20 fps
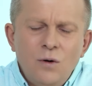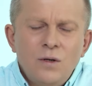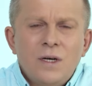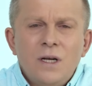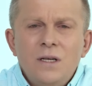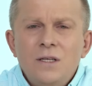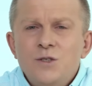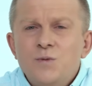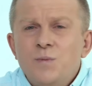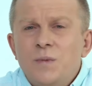
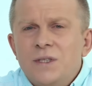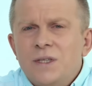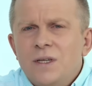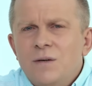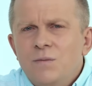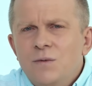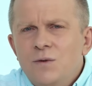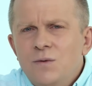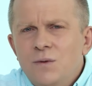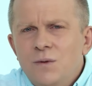just
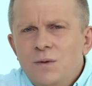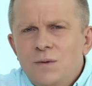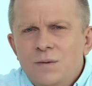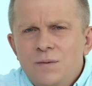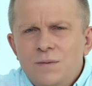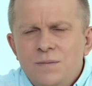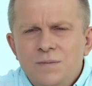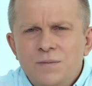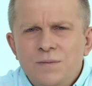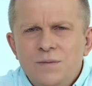because
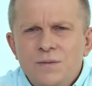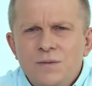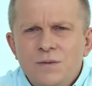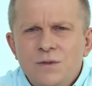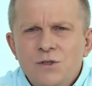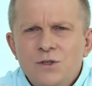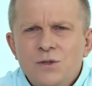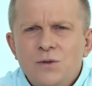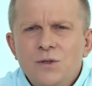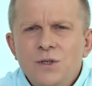
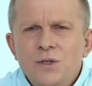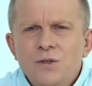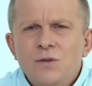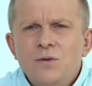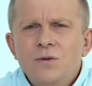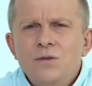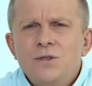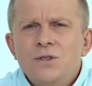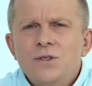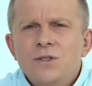you
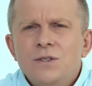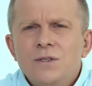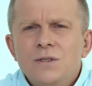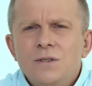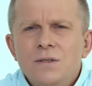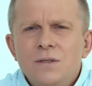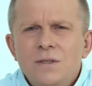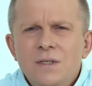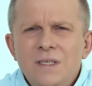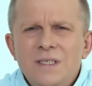don't
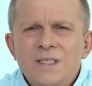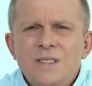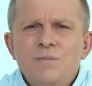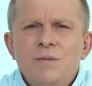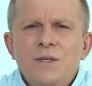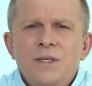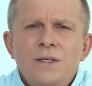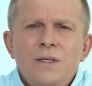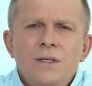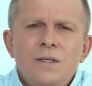want to
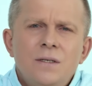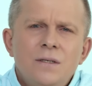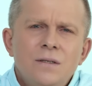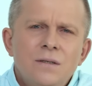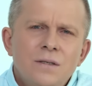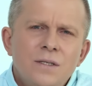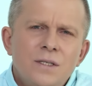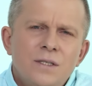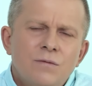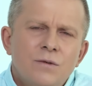
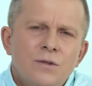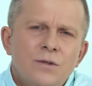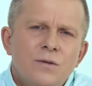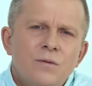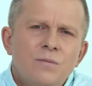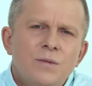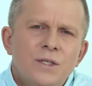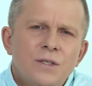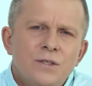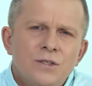change
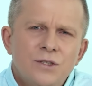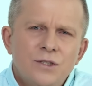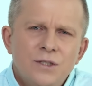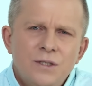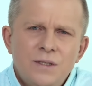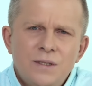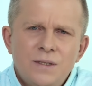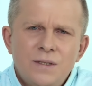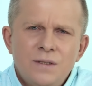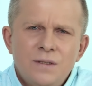your
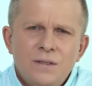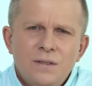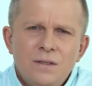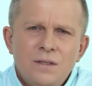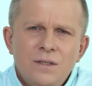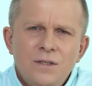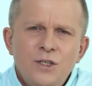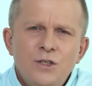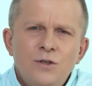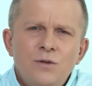lifestyle.
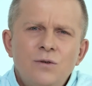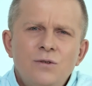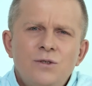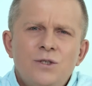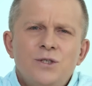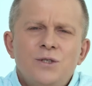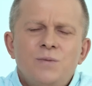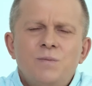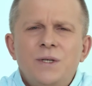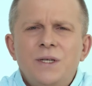You don't
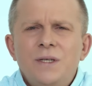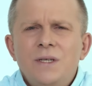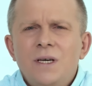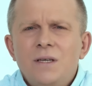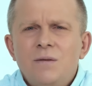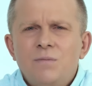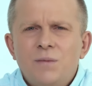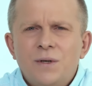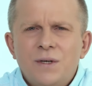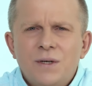want to
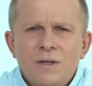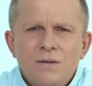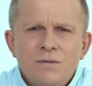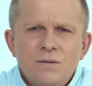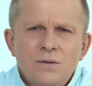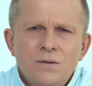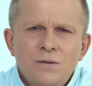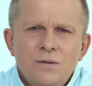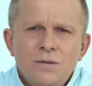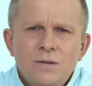accept the
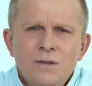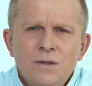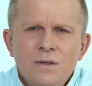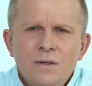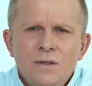truth.